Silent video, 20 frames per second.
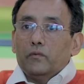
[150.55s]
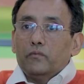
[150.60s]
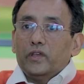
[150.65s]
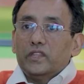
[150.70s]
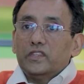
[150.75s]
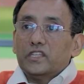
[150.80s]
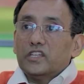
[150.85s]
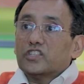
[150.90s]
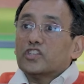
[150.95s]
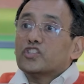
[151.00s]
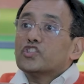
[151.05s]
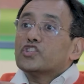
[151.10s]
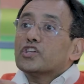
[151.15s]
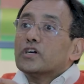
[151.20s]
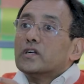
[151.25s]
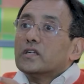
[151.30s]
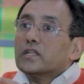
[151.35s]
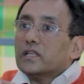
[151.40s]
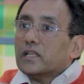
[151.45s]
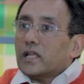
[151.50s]
when there is a
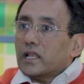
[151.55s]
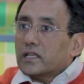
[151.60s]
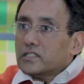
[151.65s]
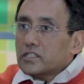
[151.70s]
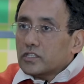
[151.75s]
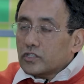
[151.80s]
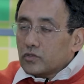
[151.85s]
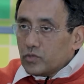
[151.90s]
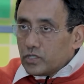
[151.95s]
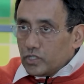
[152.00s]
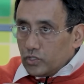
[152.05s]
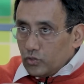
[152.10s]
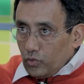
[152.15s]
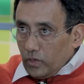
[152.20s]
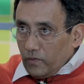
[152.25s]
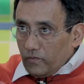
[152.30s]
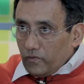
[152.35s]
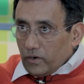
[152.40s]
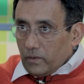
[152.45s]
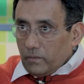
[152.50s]
churn analysis which is
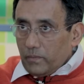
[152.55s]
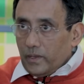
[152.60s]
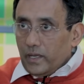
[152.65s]
going for a